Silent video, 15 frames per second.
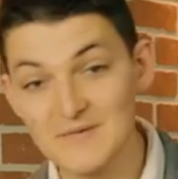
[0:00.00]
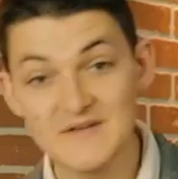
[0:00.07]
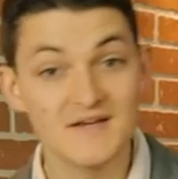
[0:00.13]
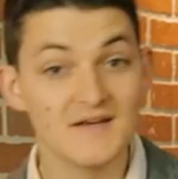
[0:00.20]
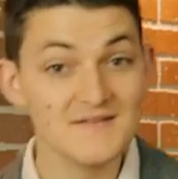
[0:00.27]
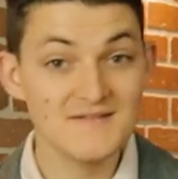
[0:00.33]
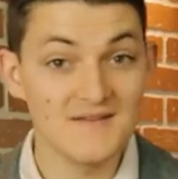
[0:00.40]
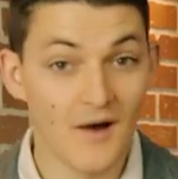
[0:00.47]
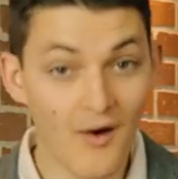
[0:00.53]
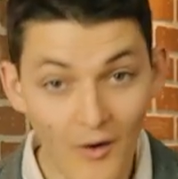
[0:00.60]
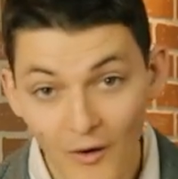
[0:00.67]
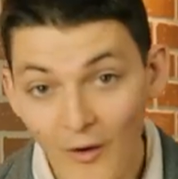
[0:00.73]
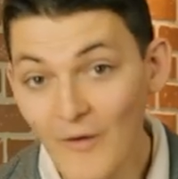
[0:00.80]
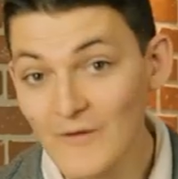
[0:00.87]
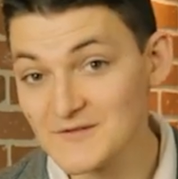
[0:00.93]
Because
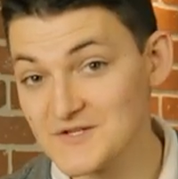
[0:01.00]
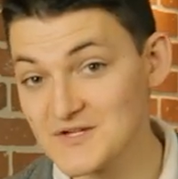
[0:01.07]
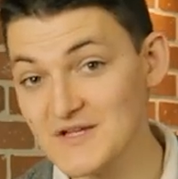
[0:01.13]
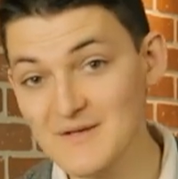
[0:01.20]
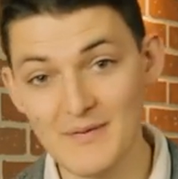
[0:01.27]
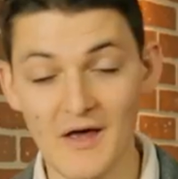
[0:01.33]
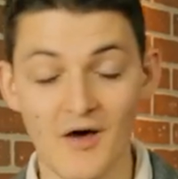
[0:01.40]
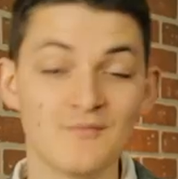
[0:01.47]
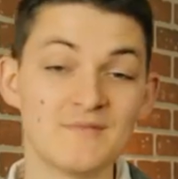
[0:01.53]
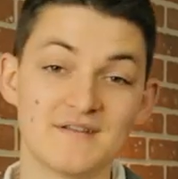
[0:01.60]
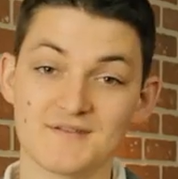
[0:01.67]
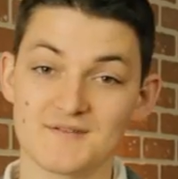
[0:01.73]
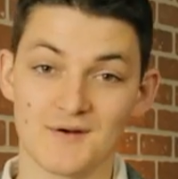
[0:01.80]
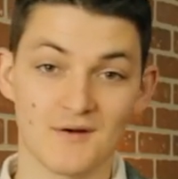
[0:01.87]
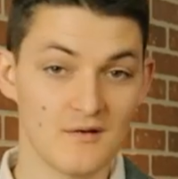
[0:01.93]
all cheap
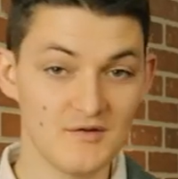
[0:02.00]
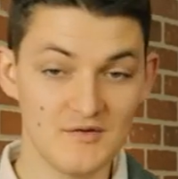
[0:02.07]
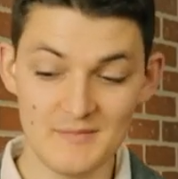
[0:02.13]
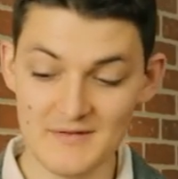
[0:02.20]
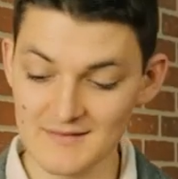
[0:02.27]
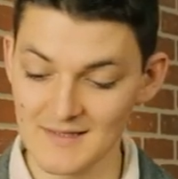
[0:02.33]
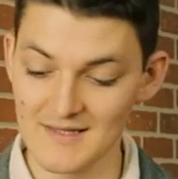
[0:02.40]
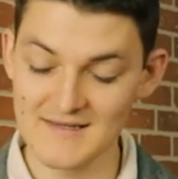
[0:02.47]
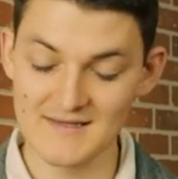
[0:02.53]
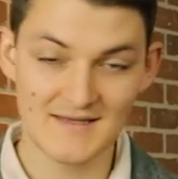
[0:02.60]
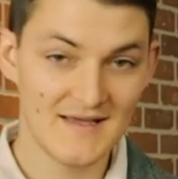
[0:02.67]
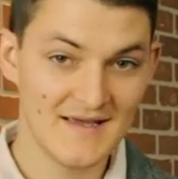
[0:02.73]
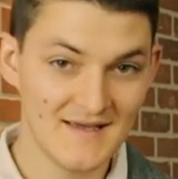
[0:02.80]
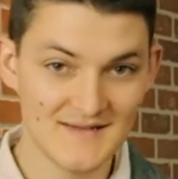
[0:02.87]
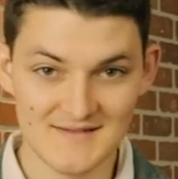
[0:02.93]
helmets struggle to be light,
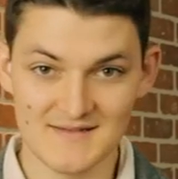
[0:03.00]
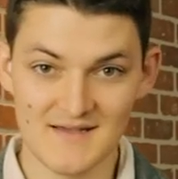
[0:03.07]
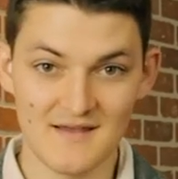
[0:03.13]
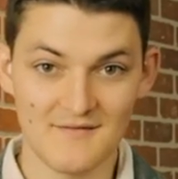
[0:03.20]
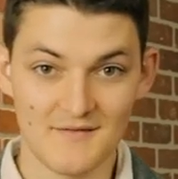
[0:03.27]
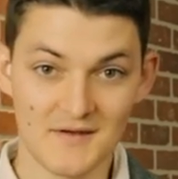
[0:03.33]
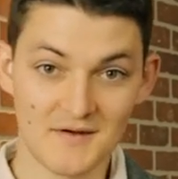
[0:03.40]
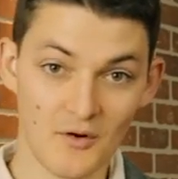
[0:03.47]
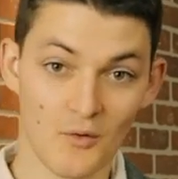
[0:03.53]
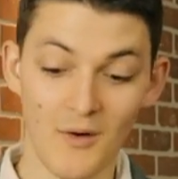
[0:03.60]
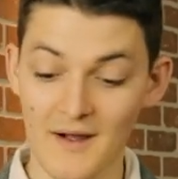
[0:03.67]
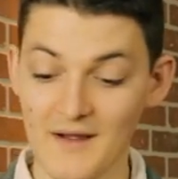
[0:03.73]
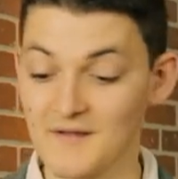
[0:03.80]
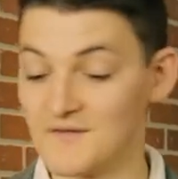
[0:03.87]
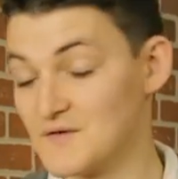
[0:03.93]
safe, and
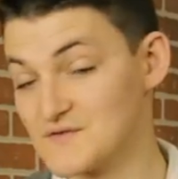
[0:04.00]
quiet.